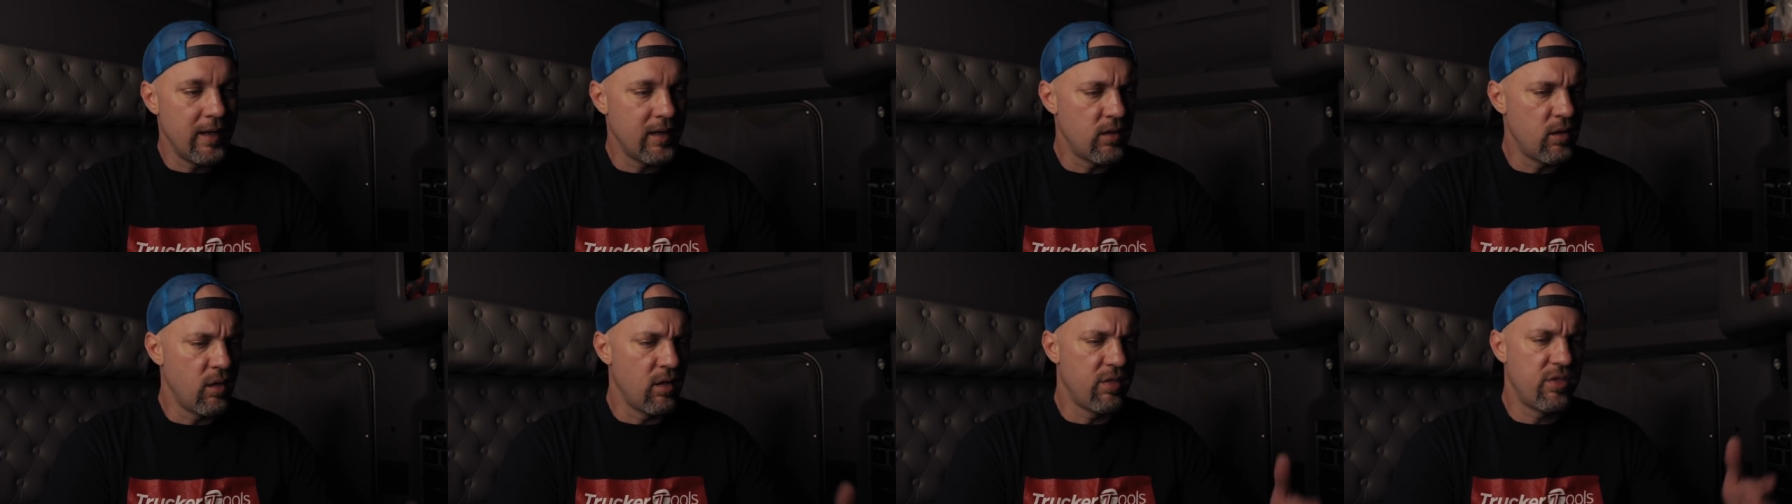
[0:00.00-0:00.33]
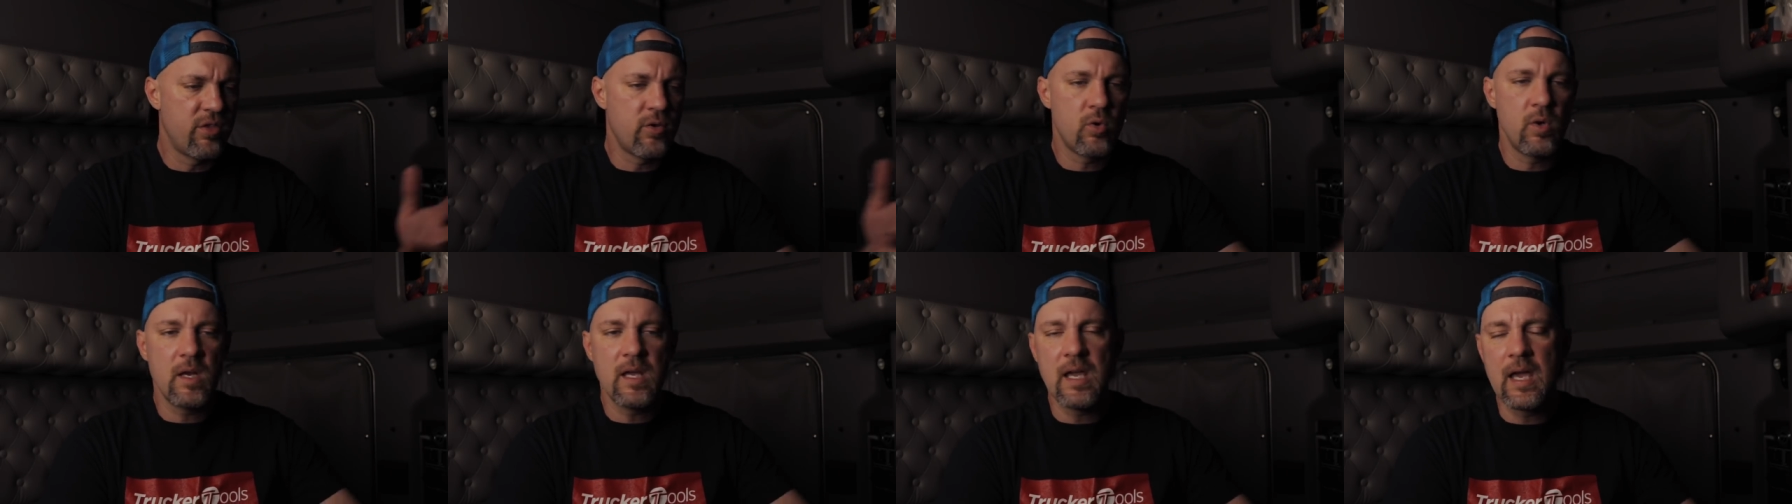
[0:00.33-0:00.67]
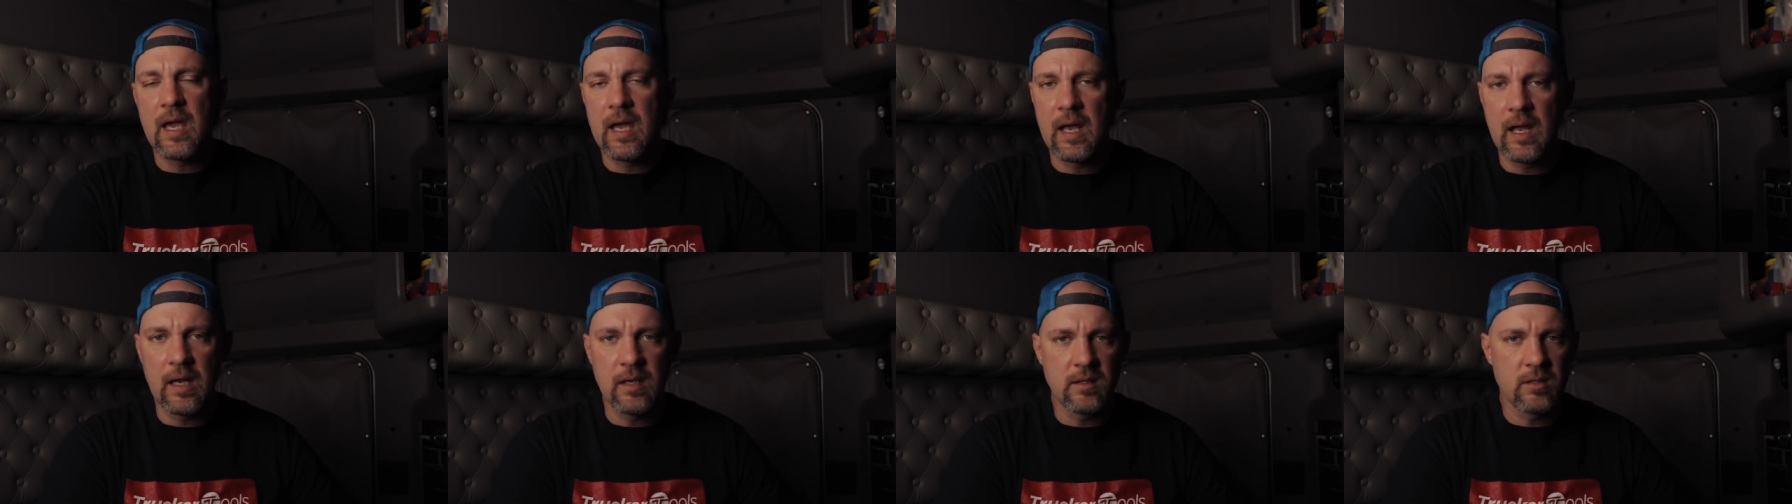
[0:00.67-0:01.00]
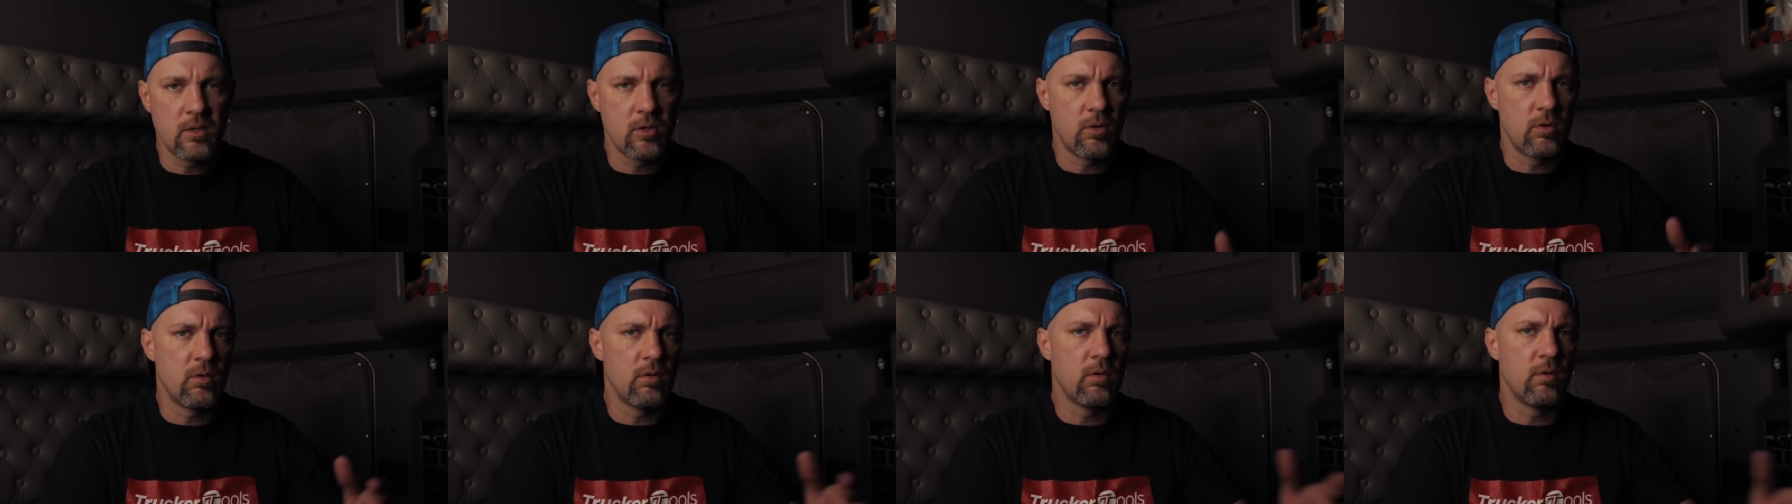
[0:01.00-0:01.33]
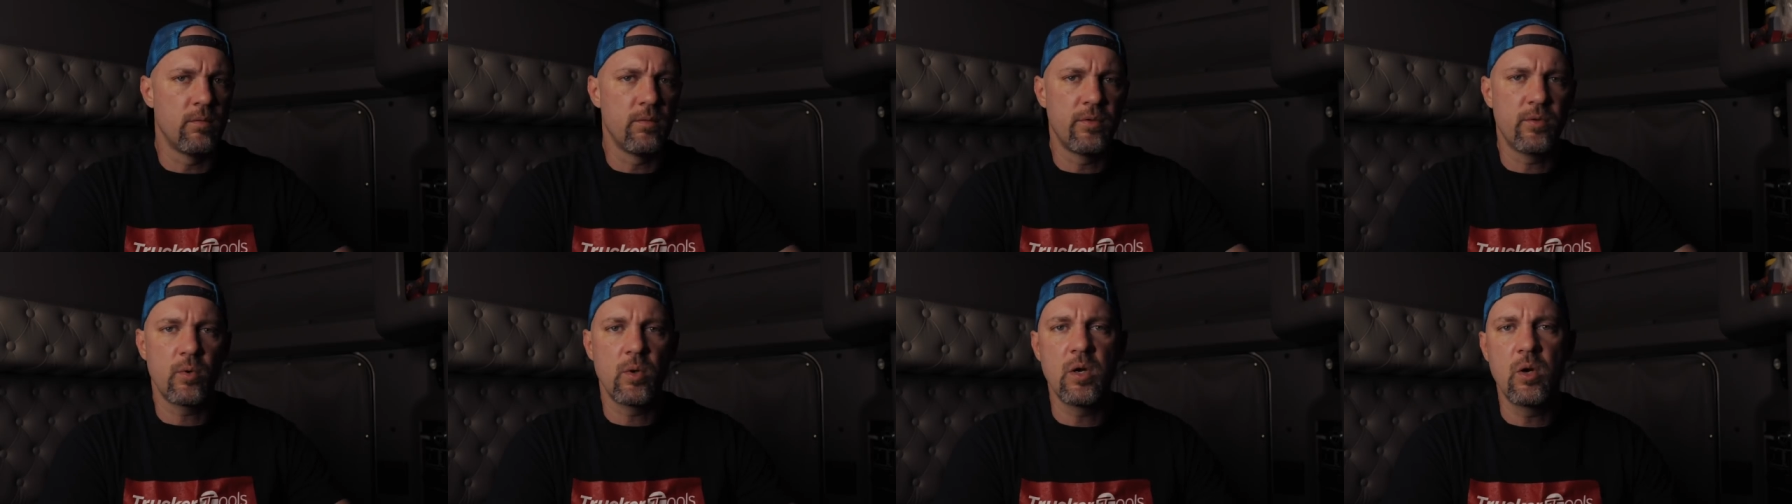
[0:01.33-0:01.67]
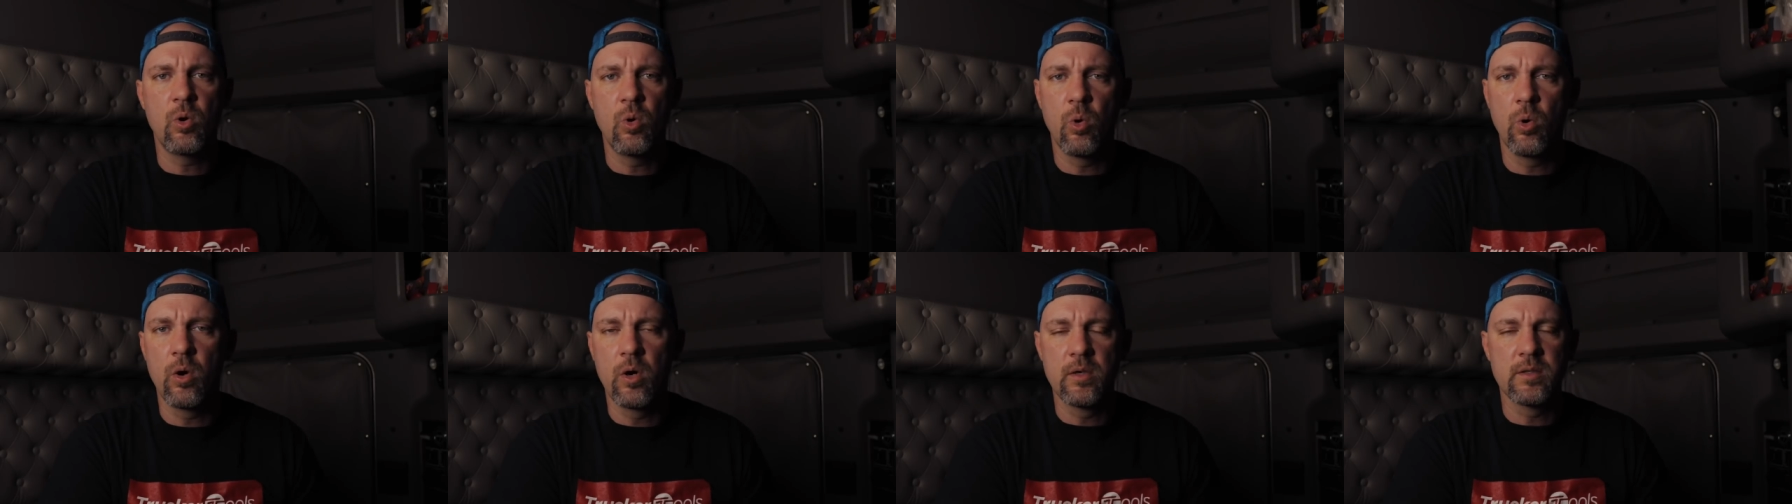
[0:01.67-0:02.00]
like the 3 eighths or
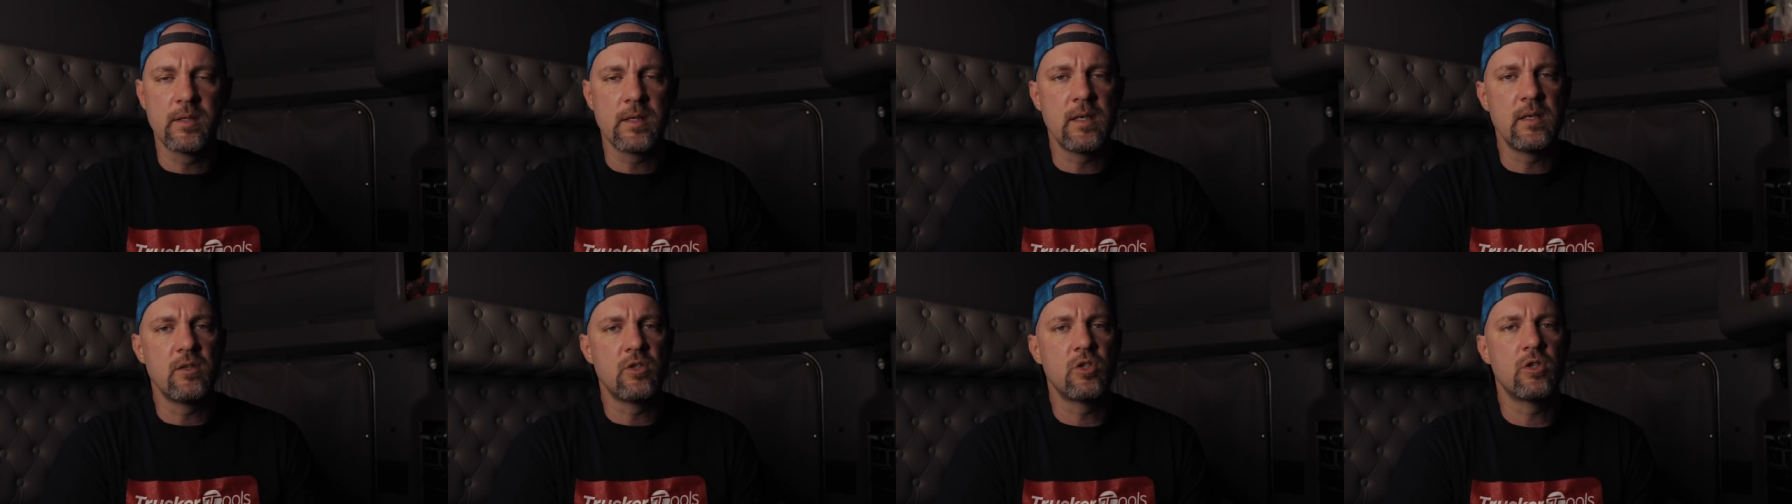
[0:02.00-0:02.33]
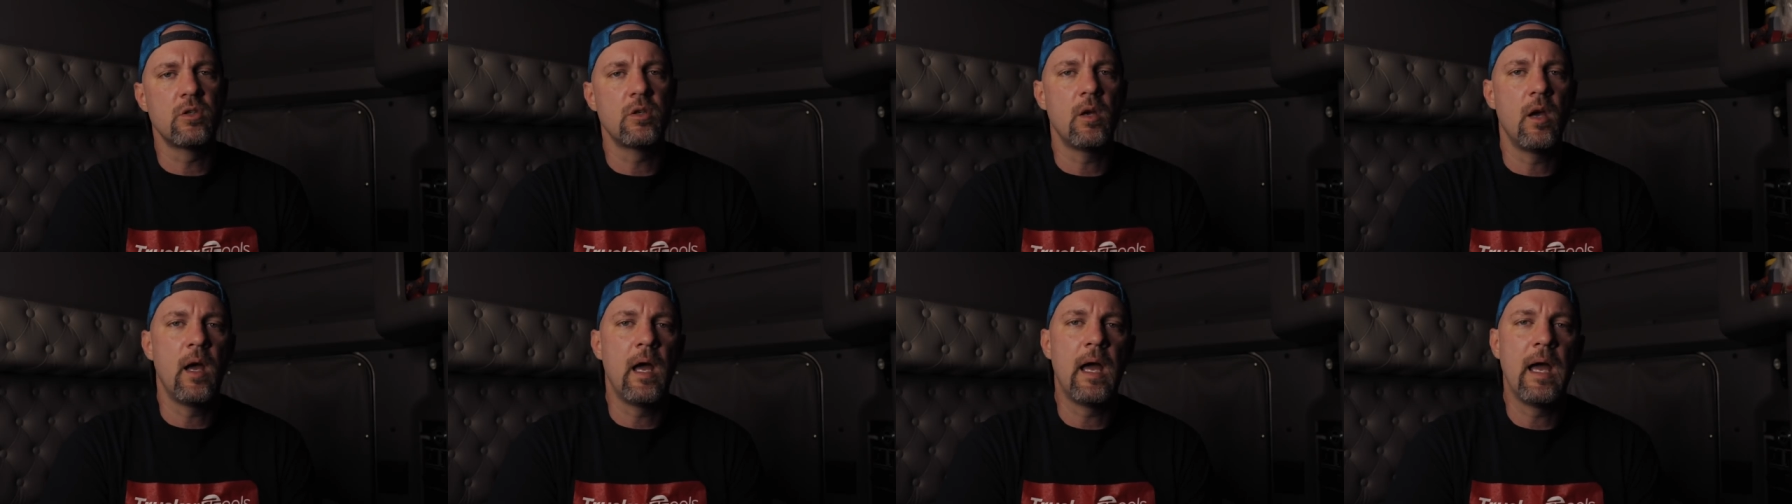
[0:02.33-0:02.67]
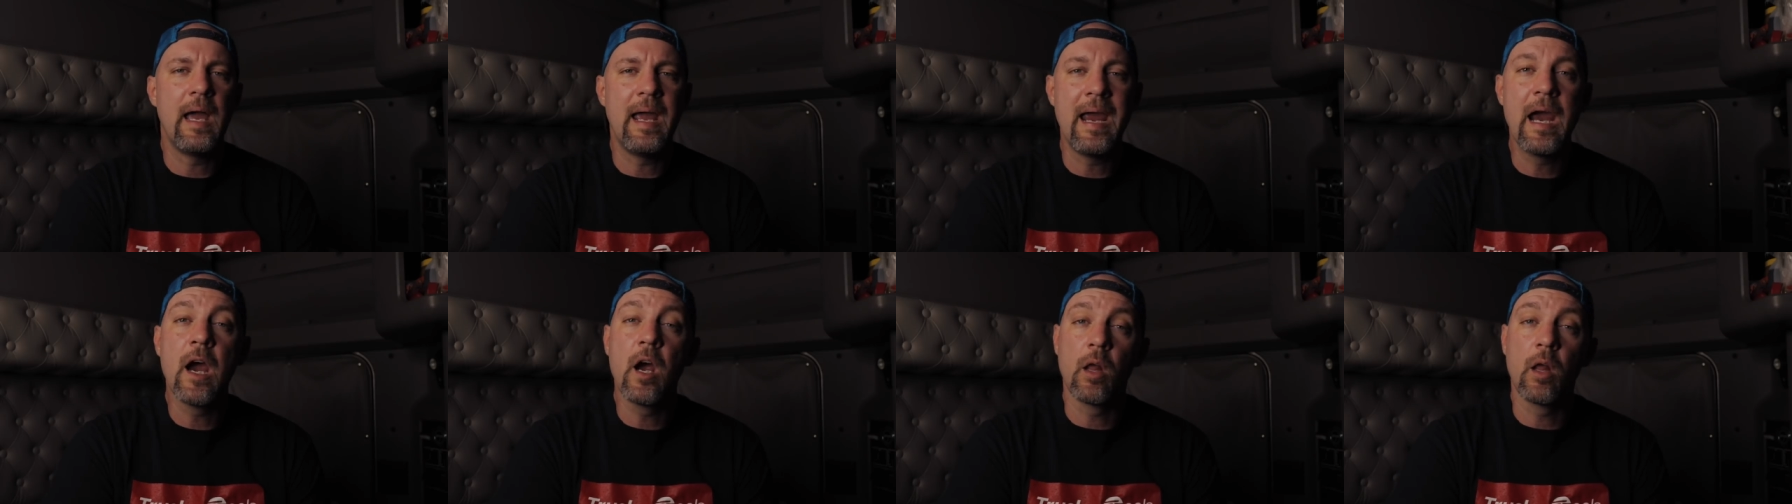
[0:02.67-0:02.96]
3 quarters inch uh,